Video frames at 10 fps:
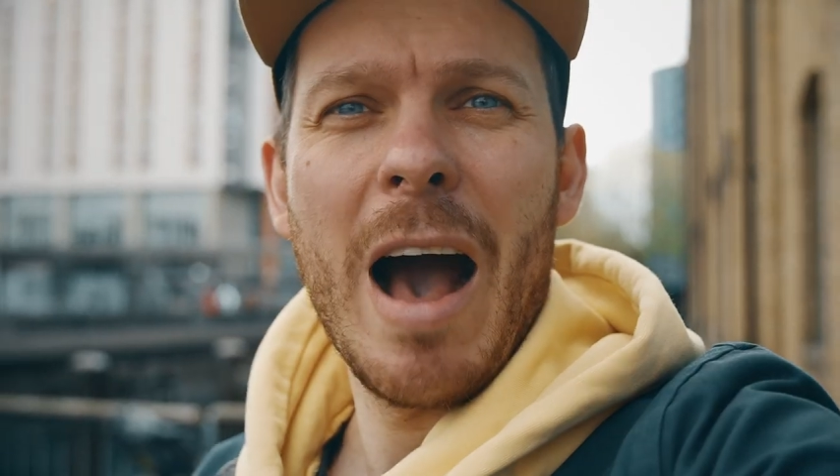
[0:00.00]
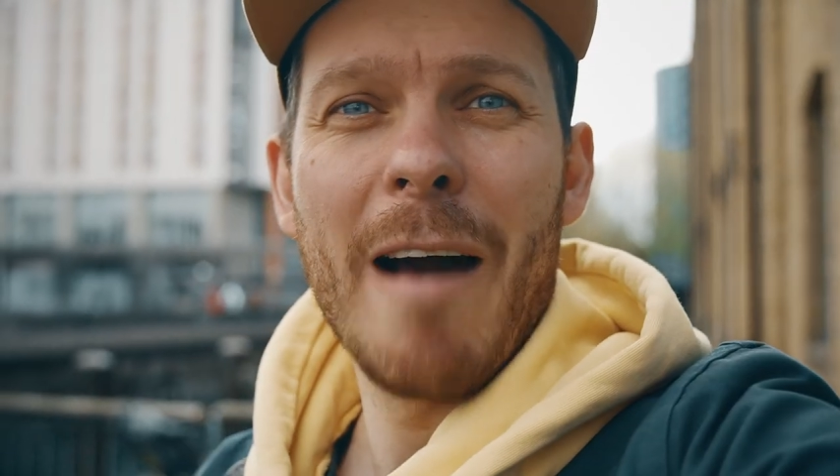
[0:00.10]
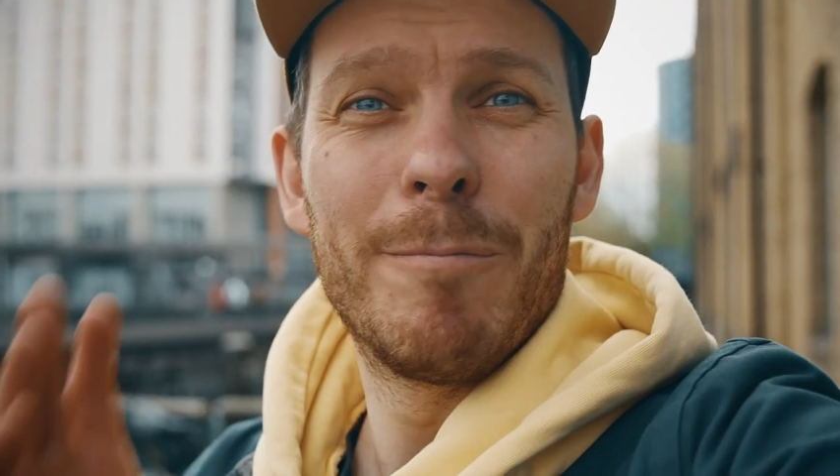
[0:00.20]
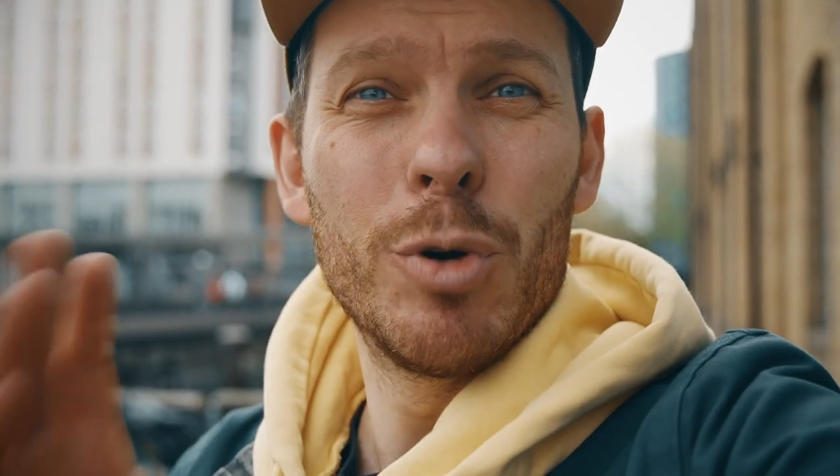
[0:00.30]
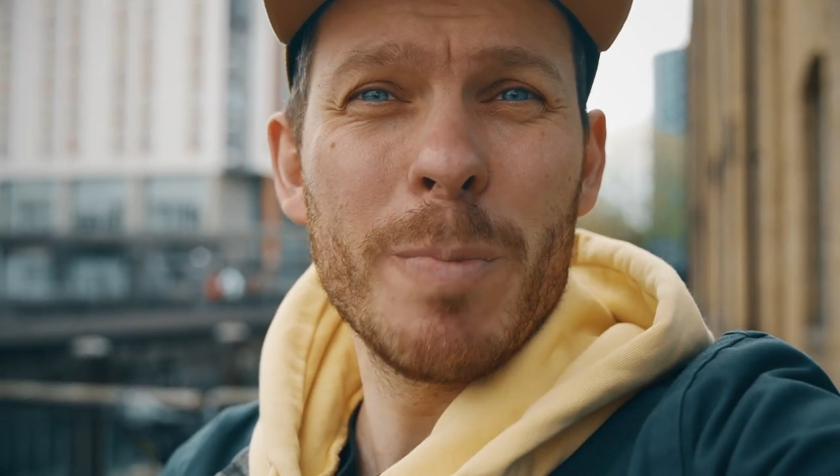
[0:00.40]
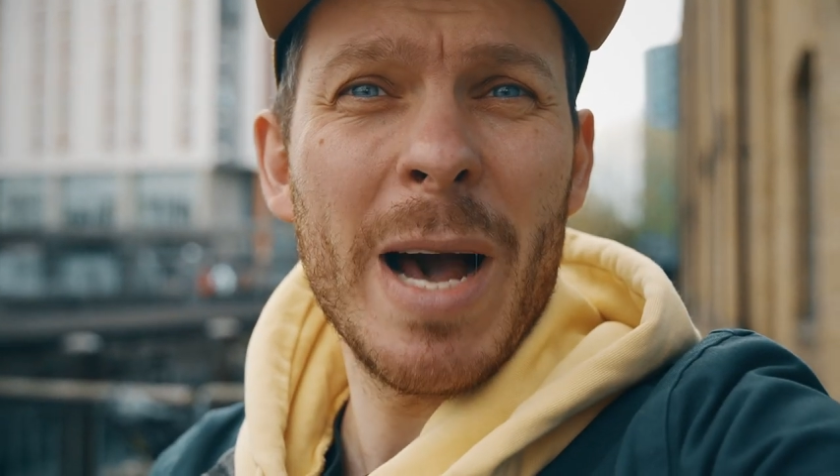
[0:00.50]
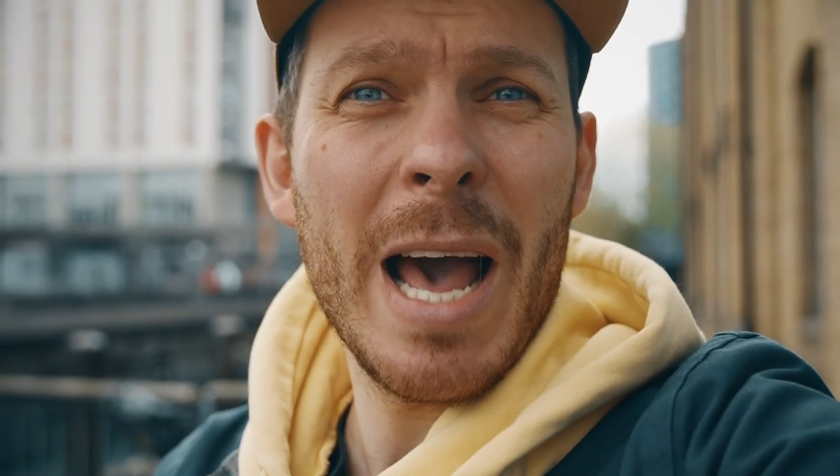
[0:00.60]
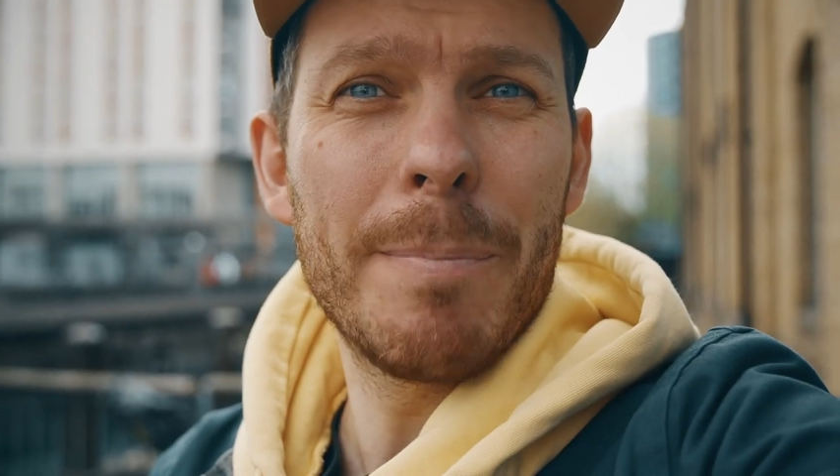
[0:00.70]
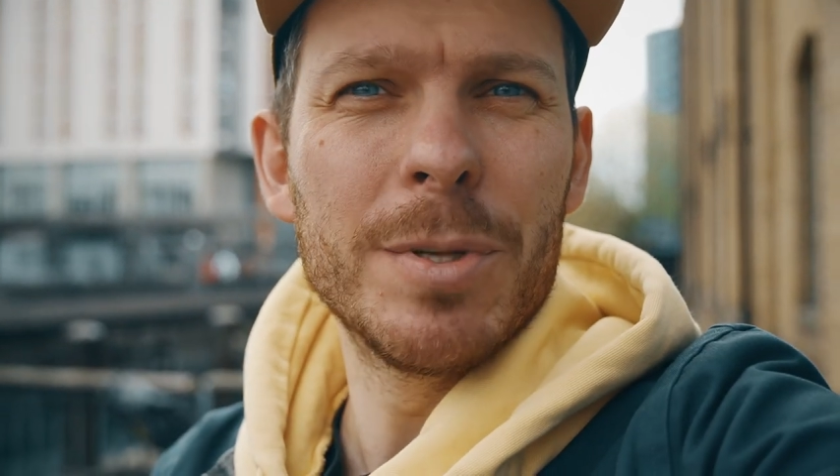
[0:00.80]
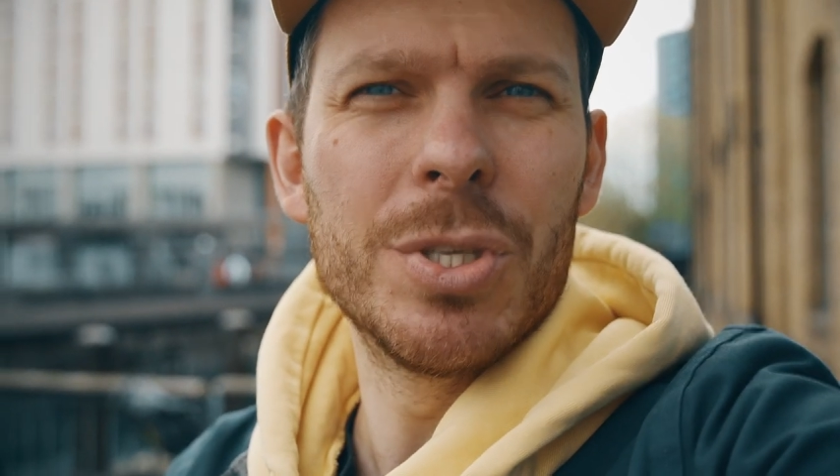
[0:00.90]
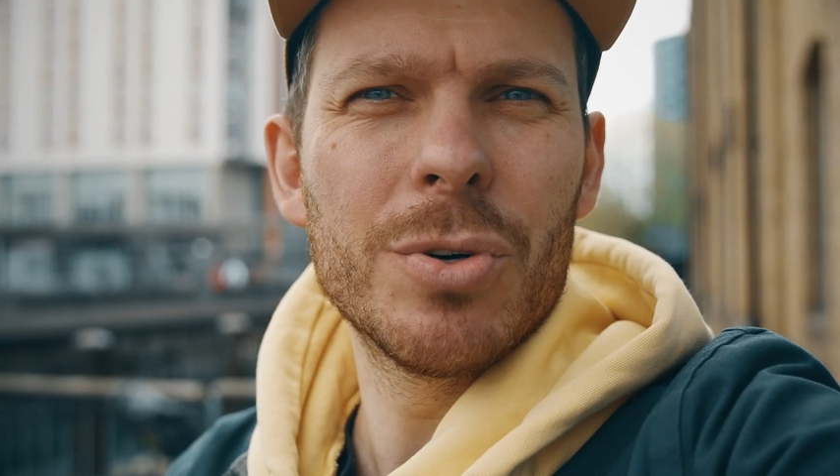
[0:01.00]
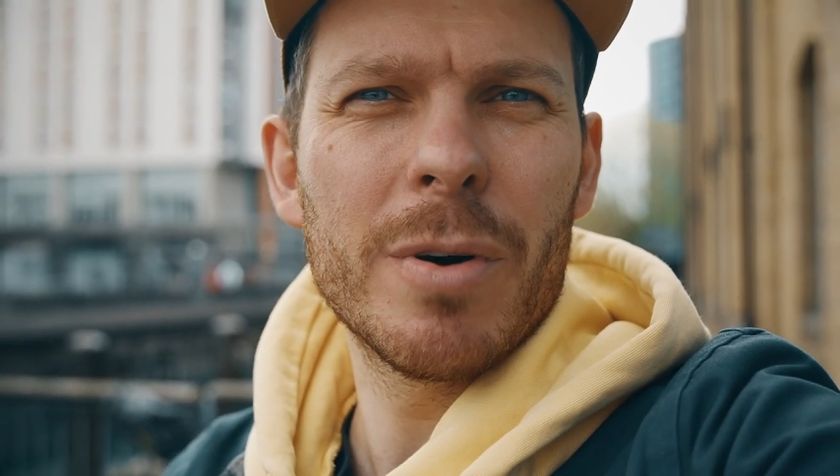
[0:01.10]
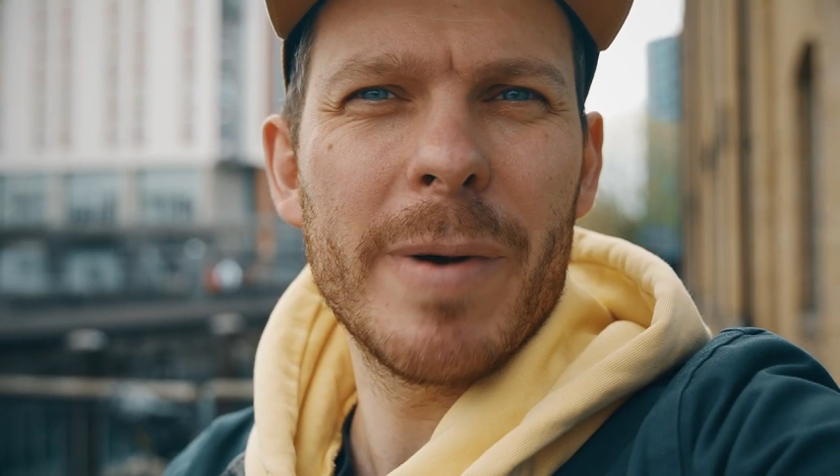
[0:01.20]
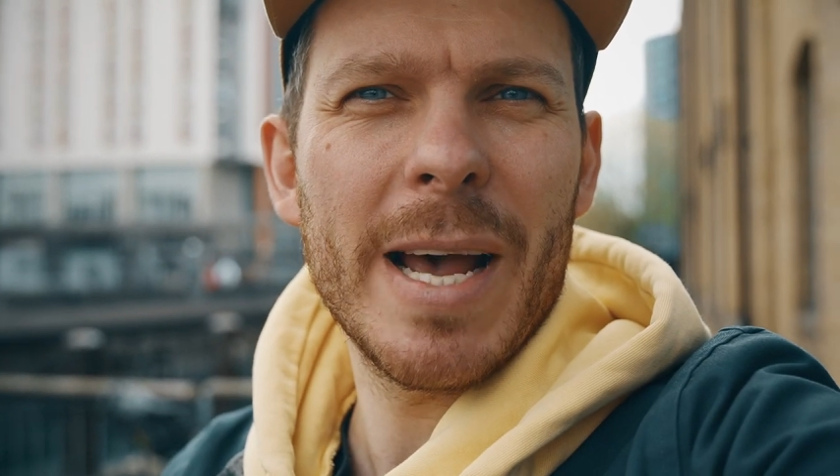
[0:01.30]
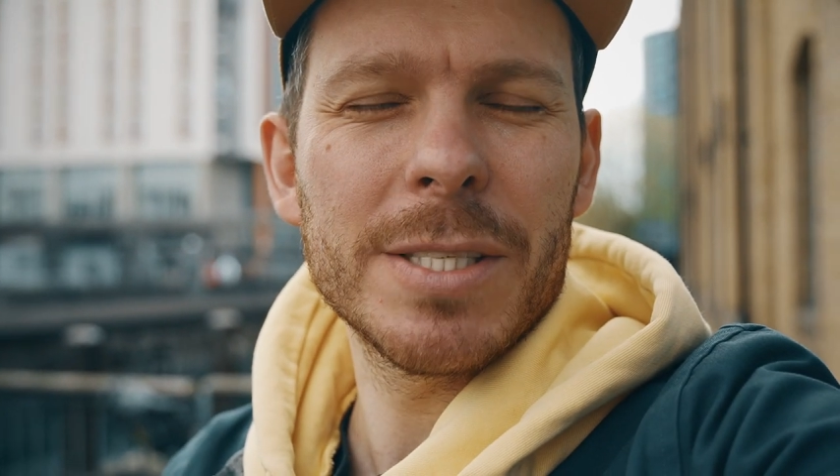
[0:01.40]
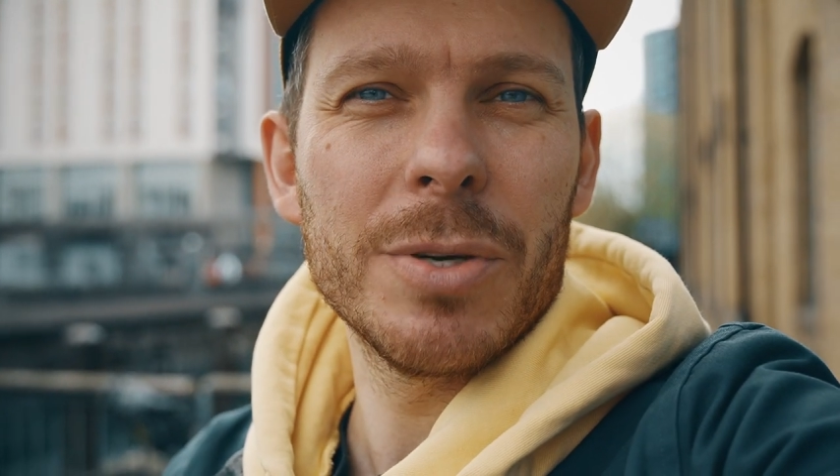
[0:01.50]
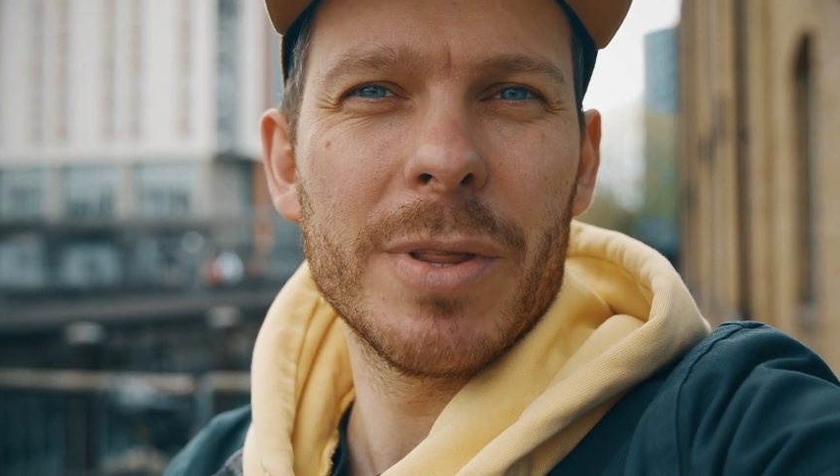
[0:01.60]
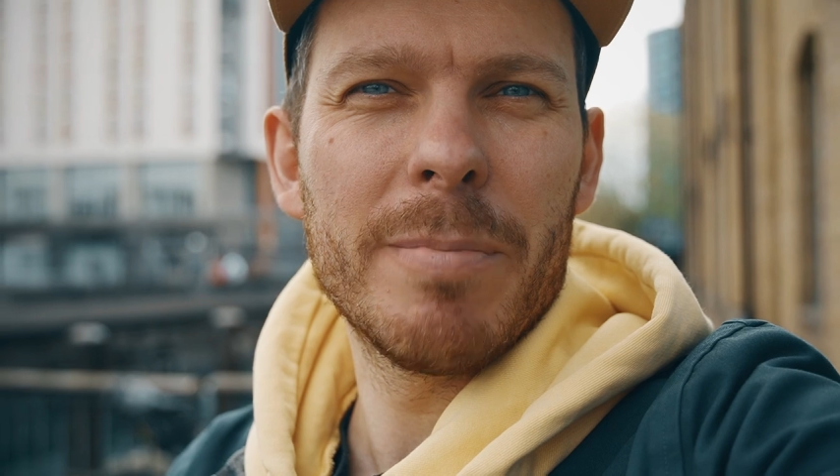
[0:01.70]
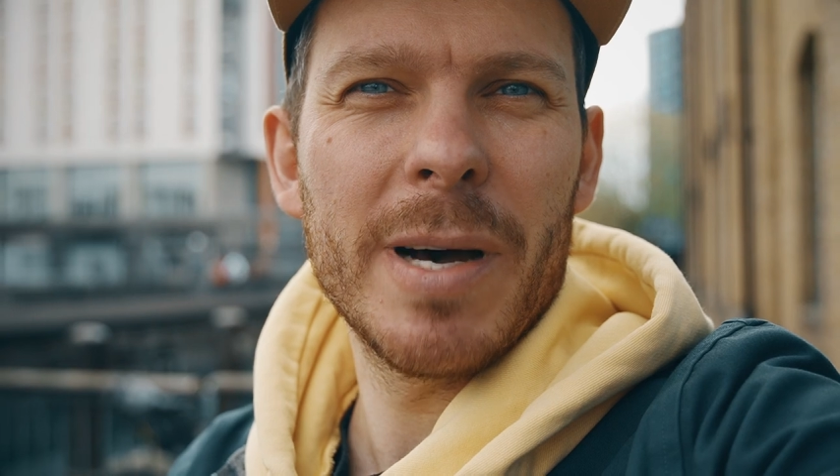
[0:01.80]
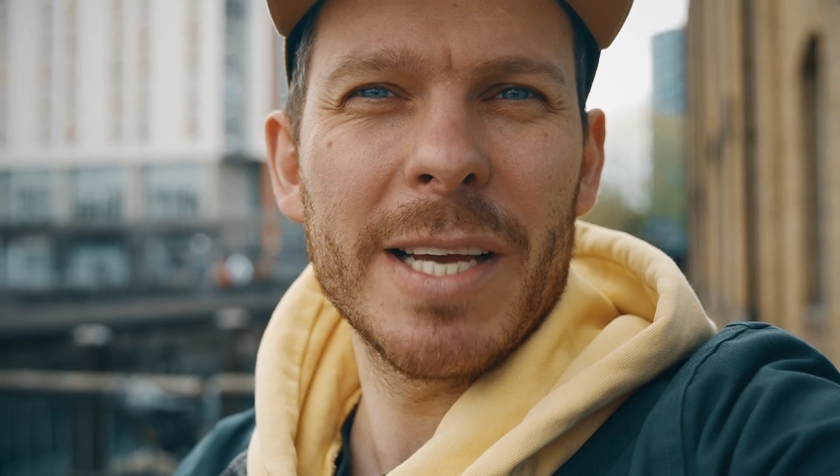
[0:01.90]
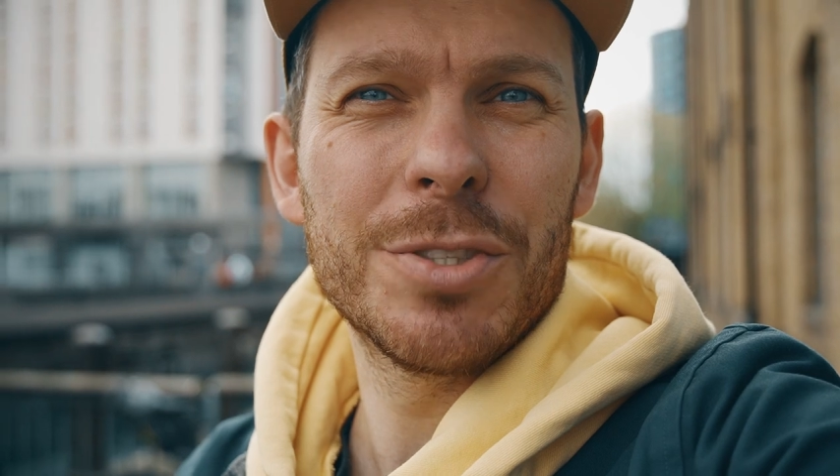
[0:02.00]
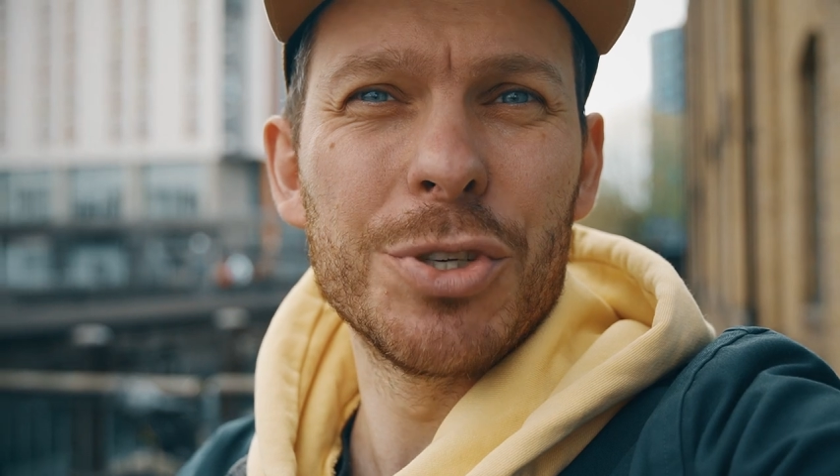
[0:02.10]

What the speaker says: I put my Epidura bags on the bike